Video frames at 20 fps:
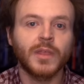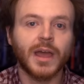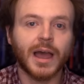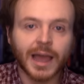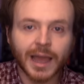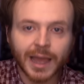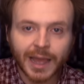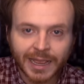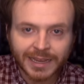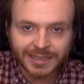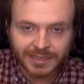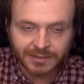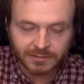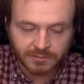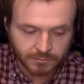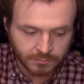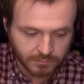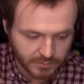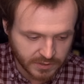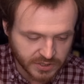I
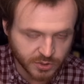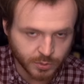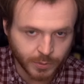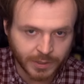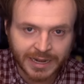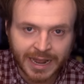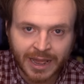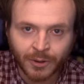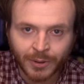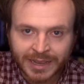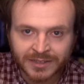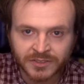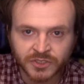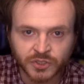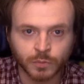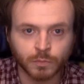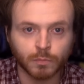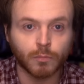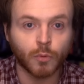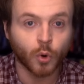can this way now
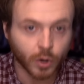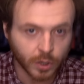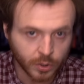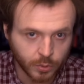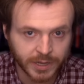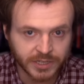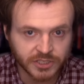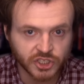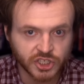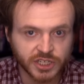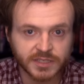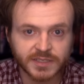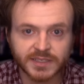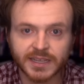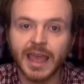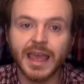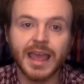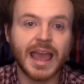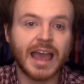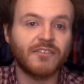answer more questions,
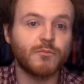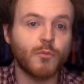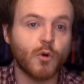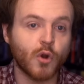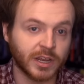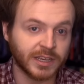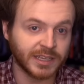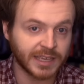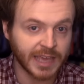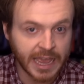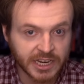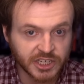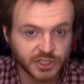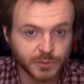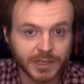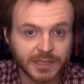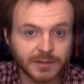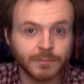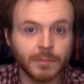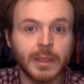have more
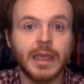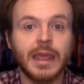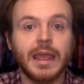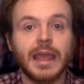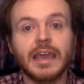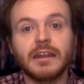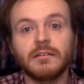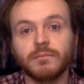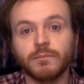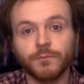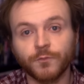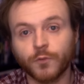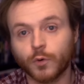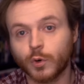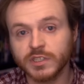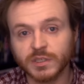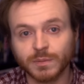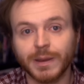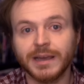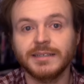engagement, and
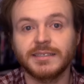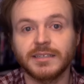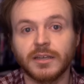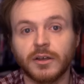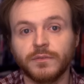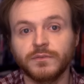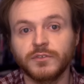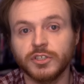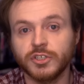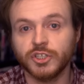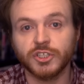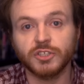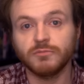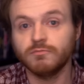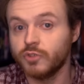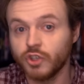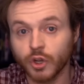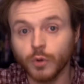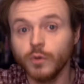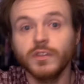force myself to just
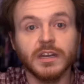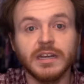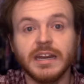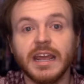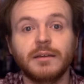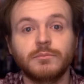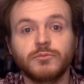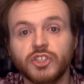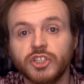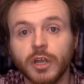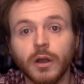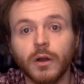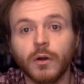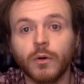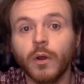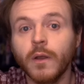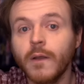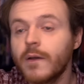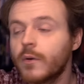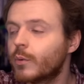do the damn
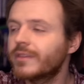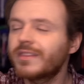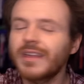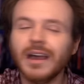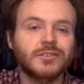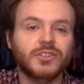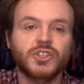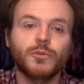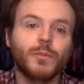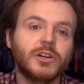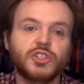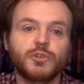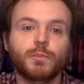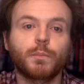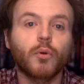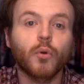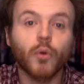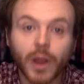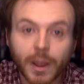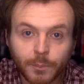show without so much
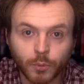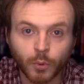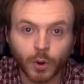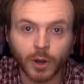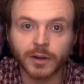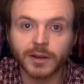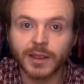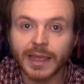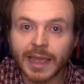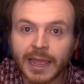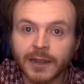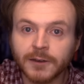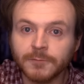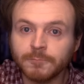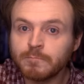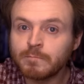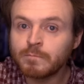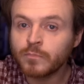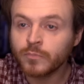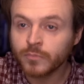prep work.
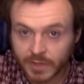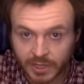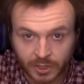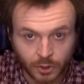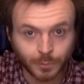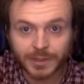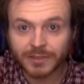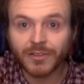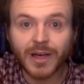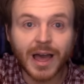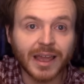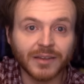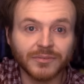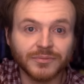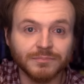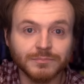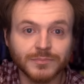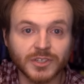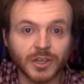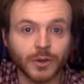And it'll be live.
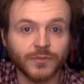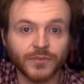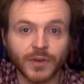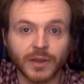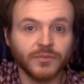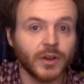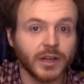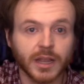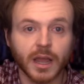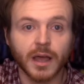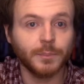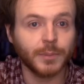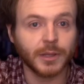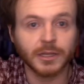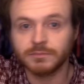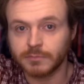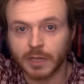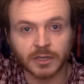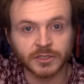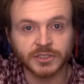So if I fuck up,
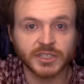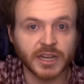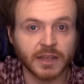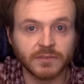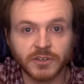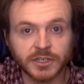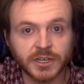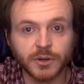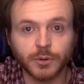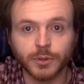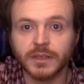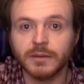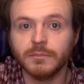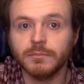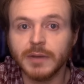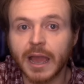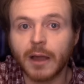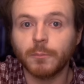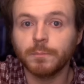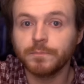I'll just have to deal with it.
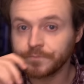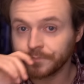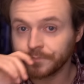Now,